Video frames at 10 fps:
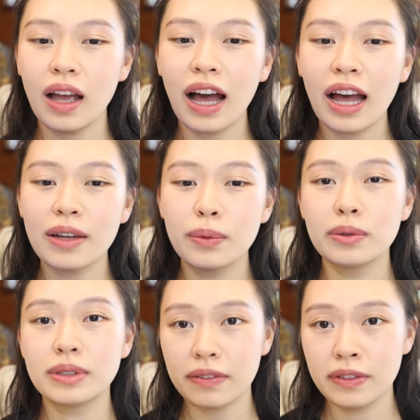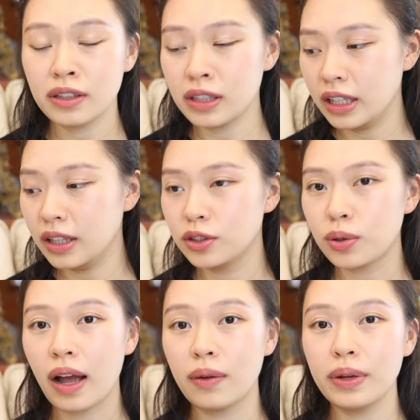I will definitely
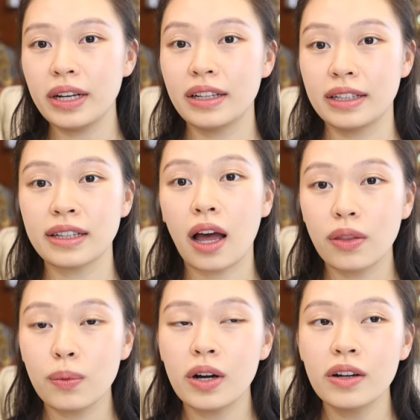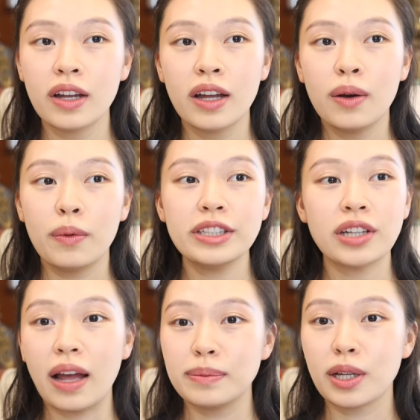try reading his other work, which
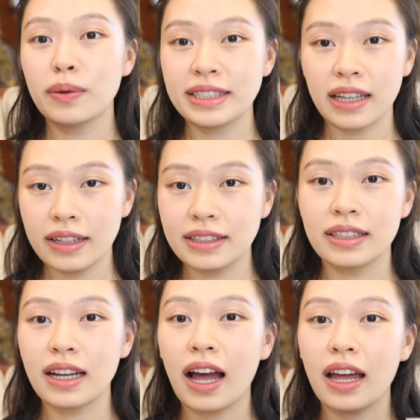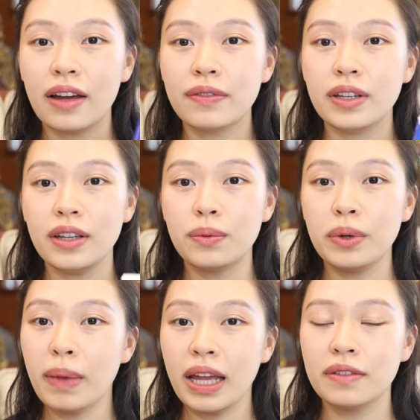I'm so excited. I have The
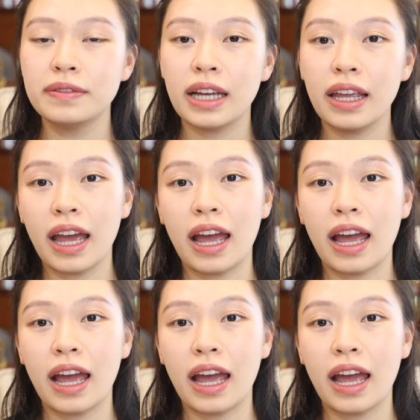Remain of Day